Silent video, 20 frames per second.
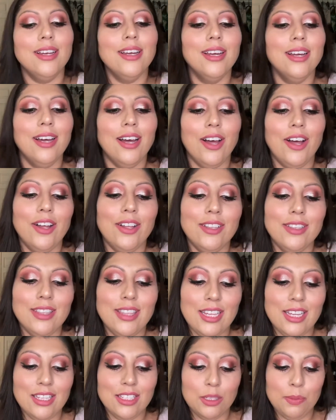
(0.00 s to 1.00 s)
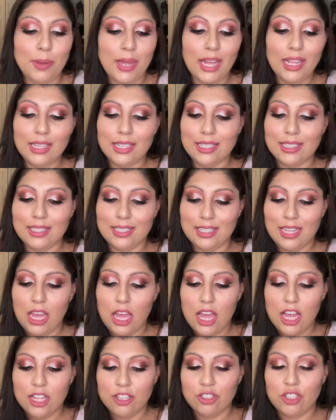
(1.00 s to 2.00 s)
on these palettes.
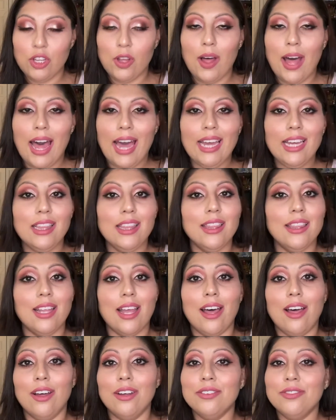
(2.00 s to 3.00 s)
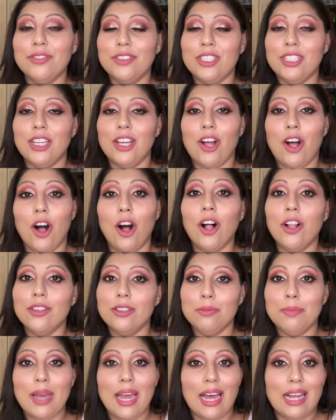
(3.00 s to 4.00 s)
So I love all
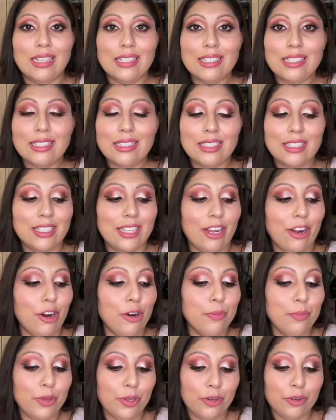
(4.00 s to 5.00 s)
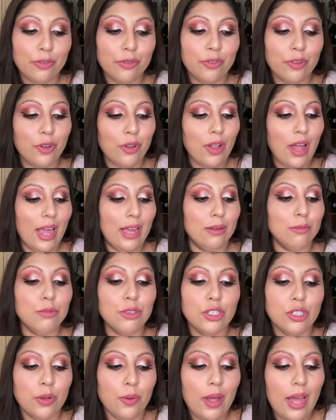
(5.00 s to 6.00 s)
the palettes. They are beautiful. I am
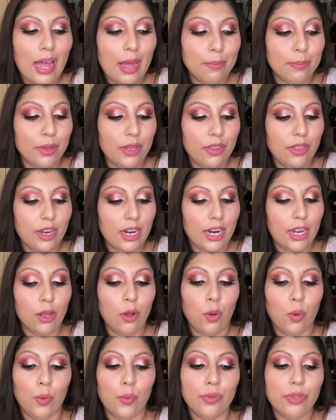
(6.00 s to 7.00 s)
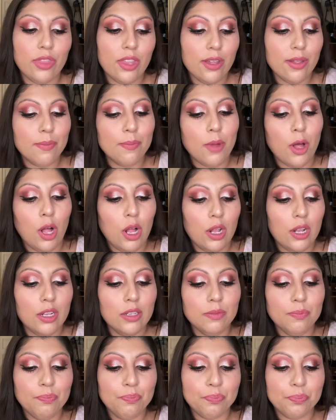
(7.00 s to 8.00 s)
so happy that I own them
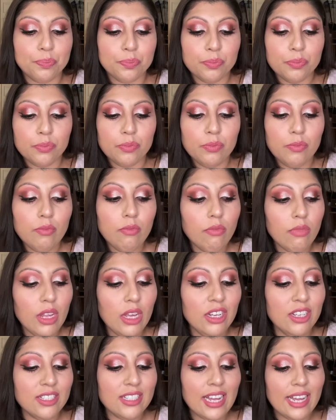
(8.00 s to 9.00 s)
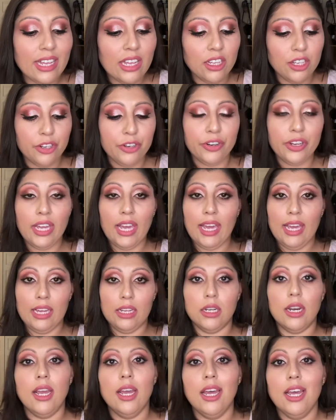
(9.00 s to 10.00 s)
all because I can
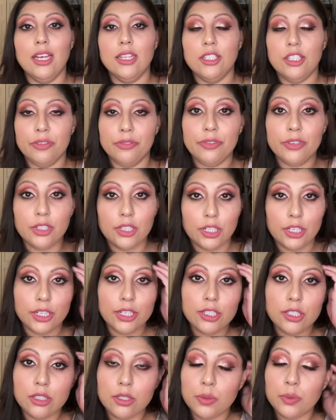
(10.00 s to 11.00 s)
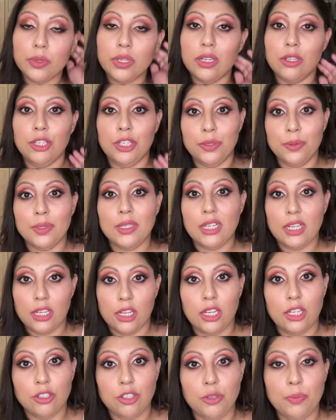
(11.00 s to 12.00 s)
create different looks using
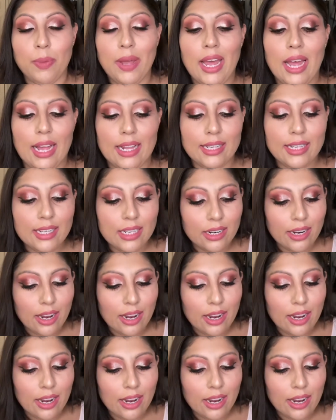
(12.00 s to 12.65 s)
each palette.